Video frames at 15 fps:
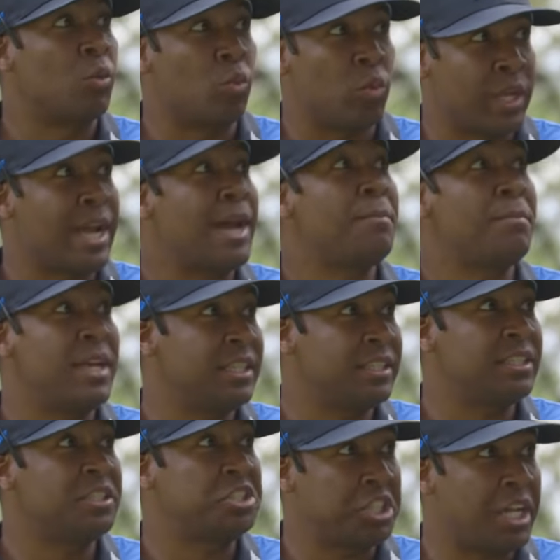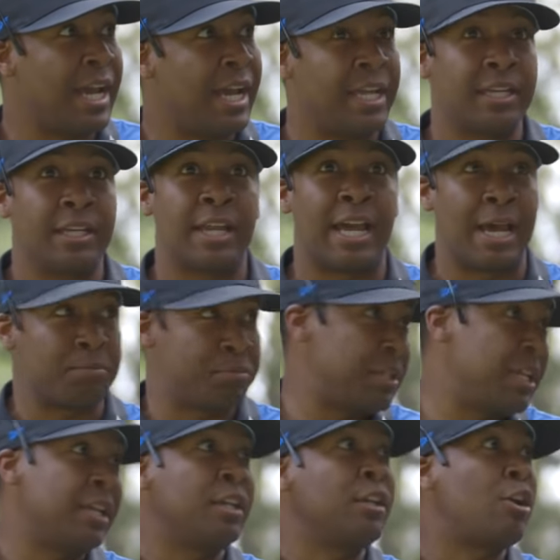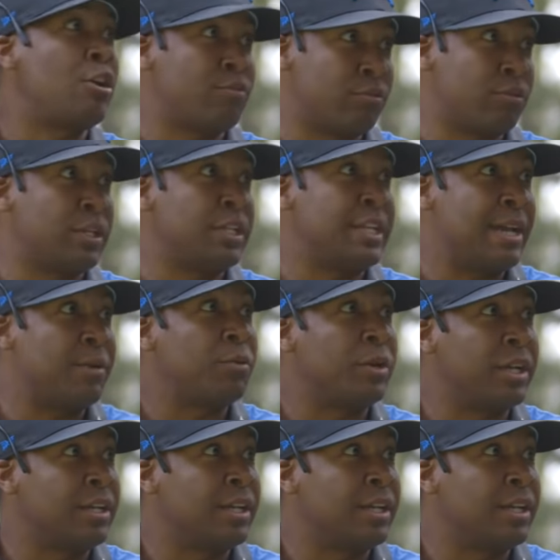when I make this shot, I'm taking off running that way.